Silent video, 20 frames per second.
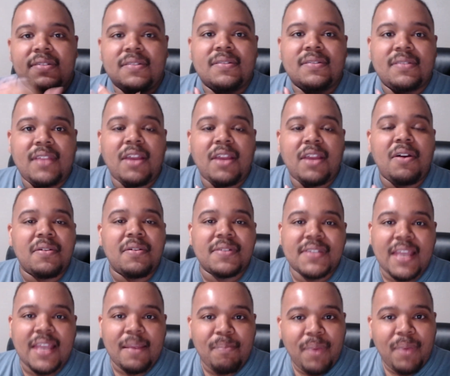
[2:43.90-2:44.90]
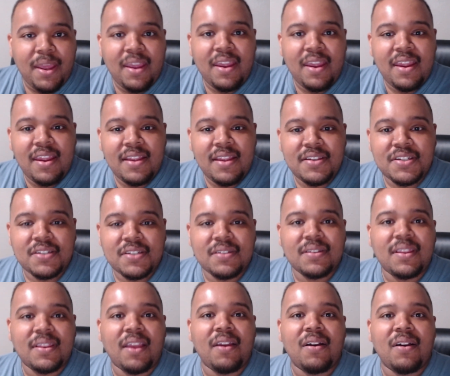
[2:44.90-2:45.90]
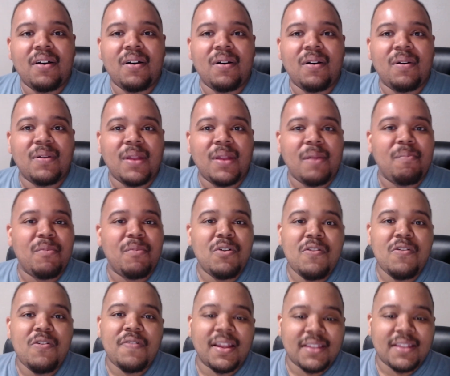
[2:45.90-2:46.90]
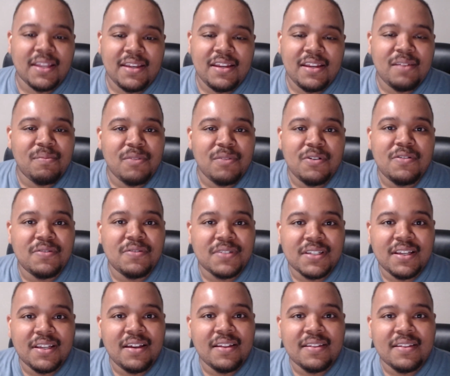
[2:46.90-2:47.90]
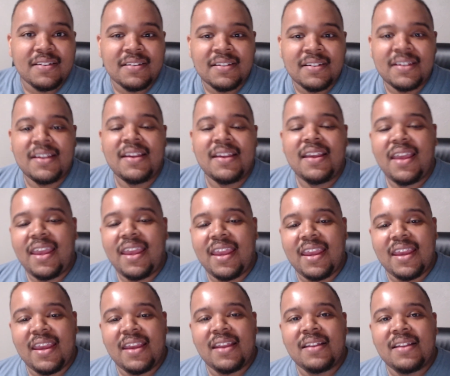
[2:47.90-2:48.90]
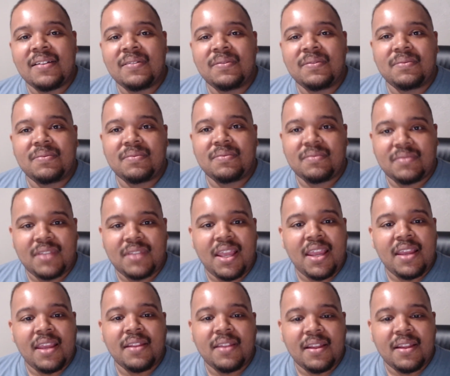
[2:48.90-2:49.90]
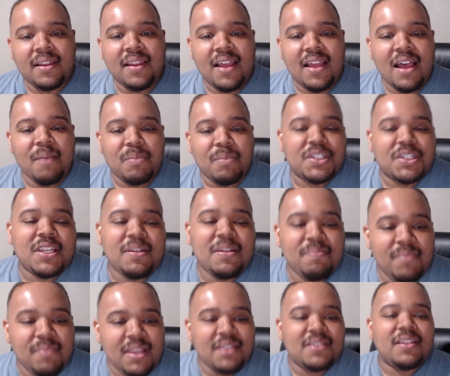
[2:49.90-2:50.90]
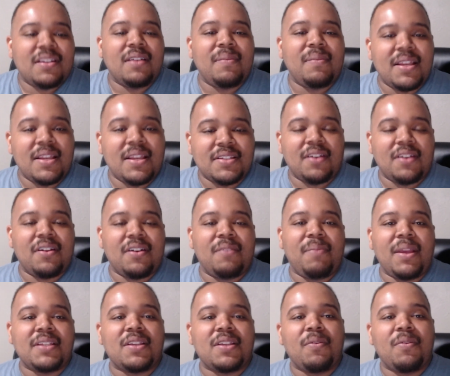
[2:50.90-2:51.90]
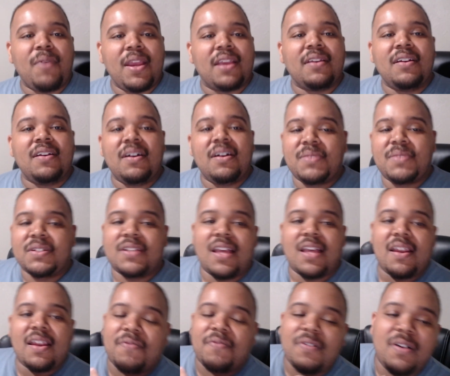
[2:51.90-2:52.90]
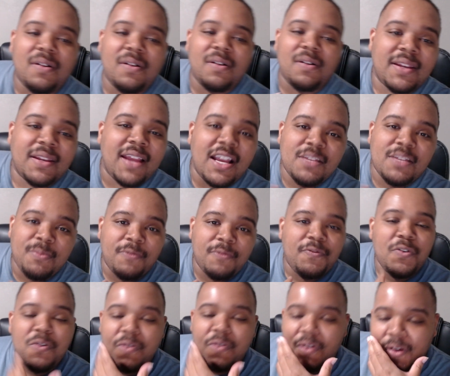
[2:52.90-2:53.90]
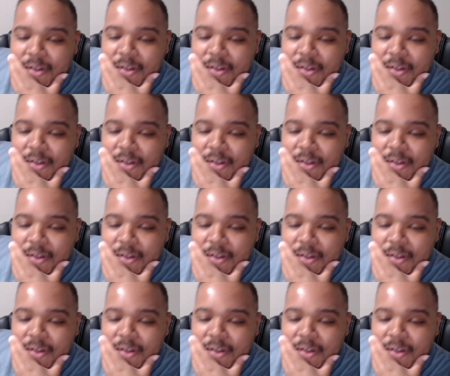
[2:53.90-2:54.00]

on the same page. They're moving like they need to move together, and they align. But she meets them as they're basically waking up, just kind of from the nights before,